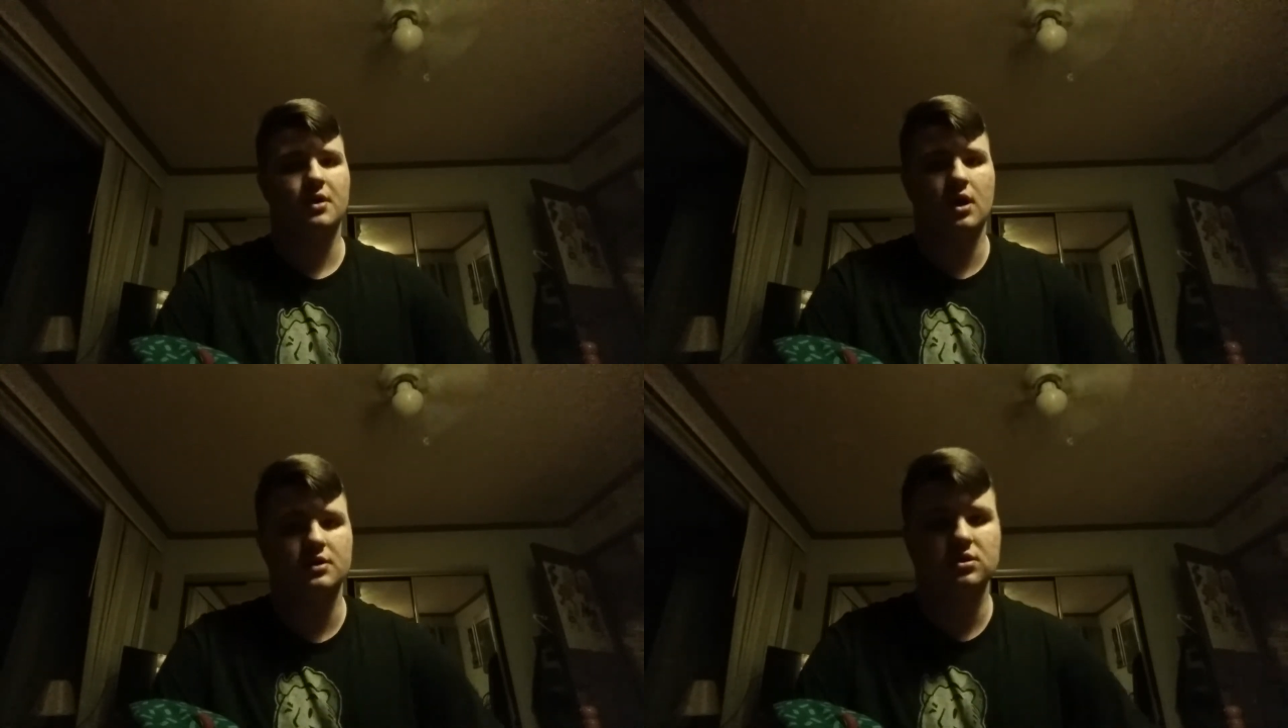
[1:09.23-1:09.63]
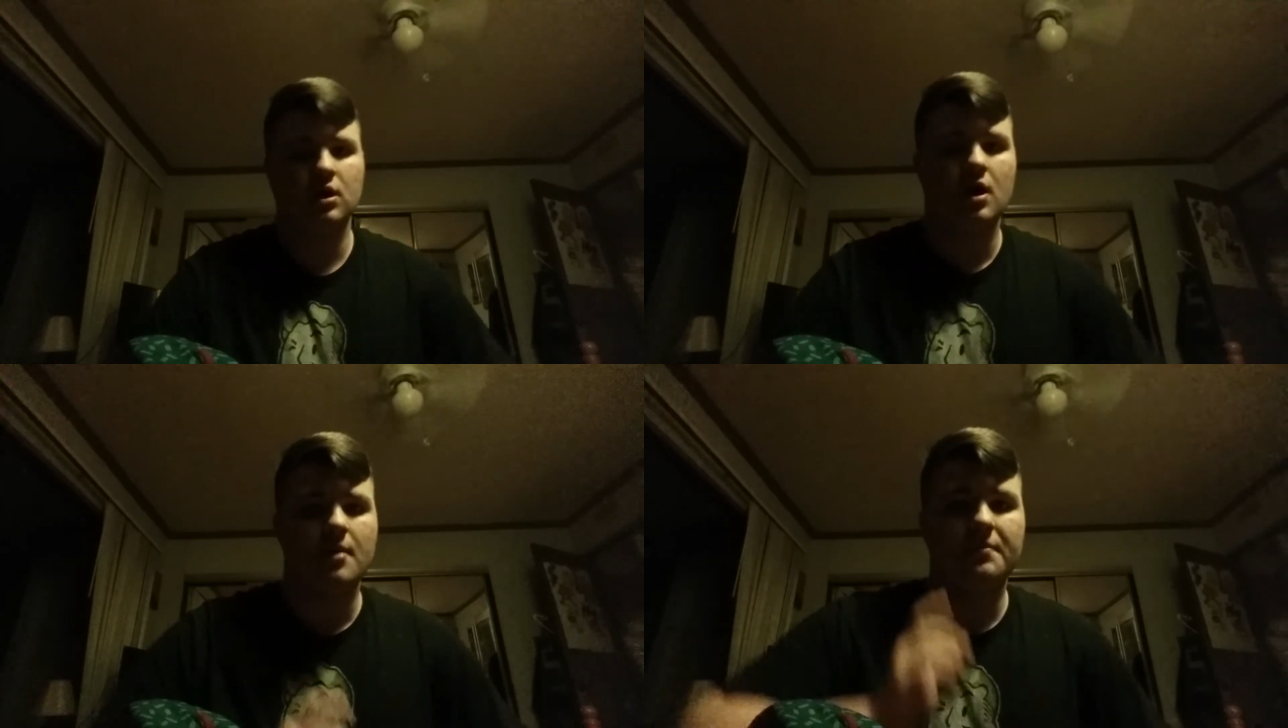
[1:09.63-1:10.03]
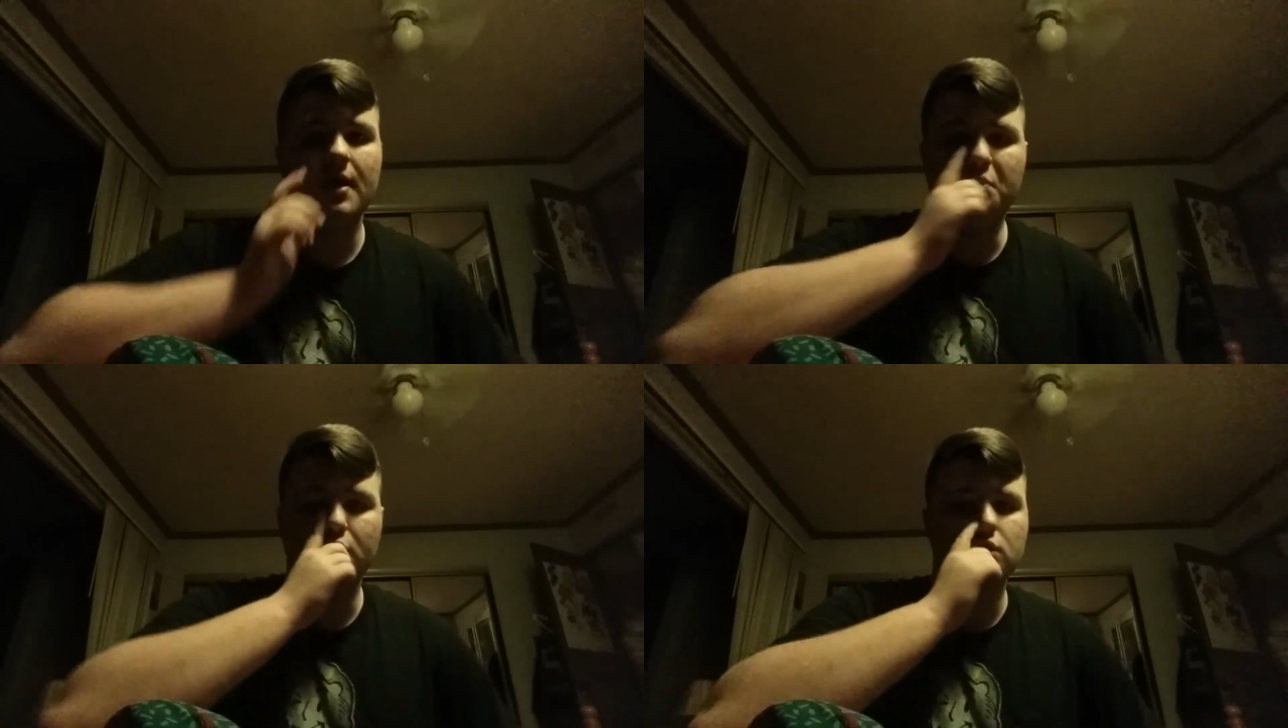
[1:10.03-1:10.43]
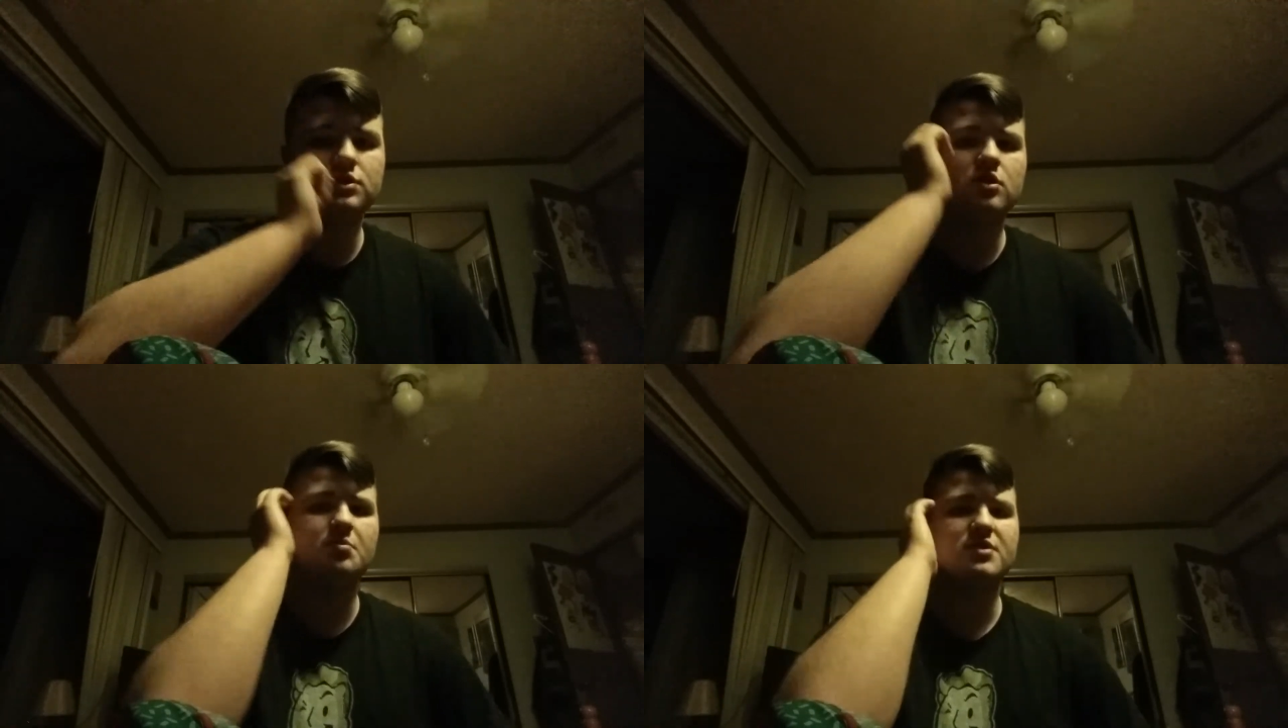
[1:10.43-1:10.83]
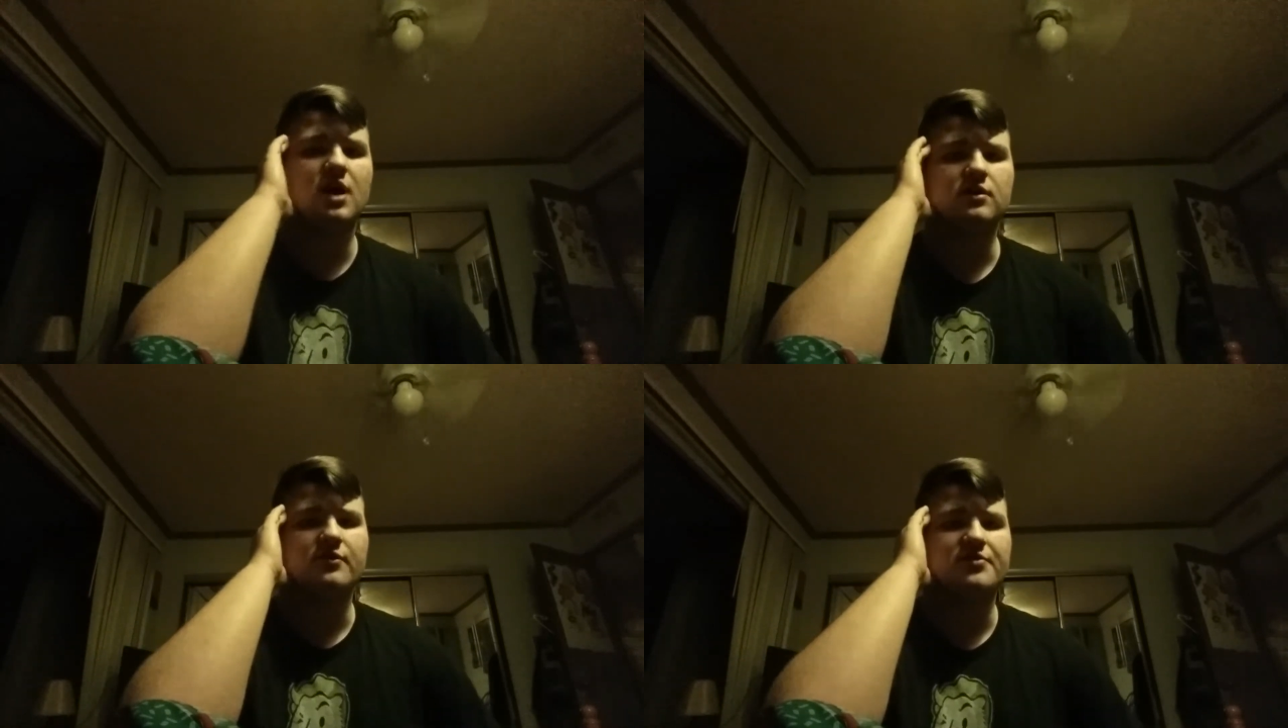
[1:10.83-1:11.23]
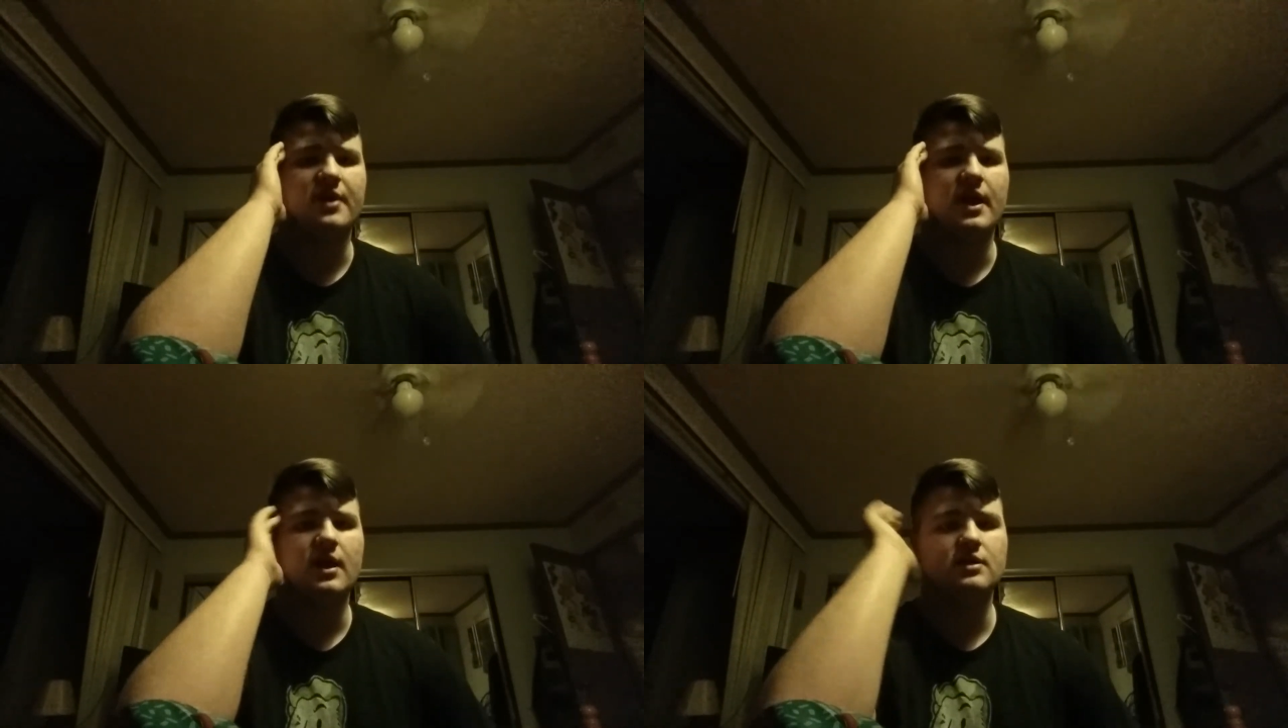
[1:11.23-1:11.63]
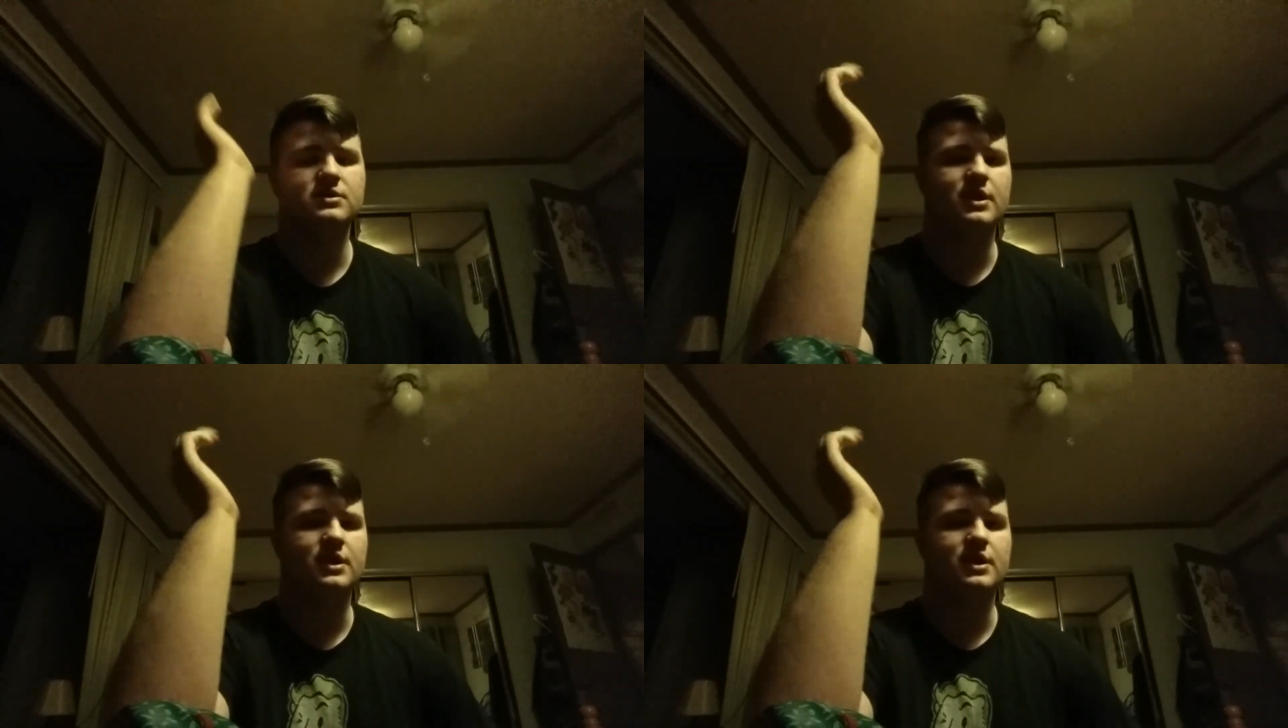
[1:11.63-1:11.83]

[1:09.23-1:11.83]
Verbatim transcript: Because people usually do productive things,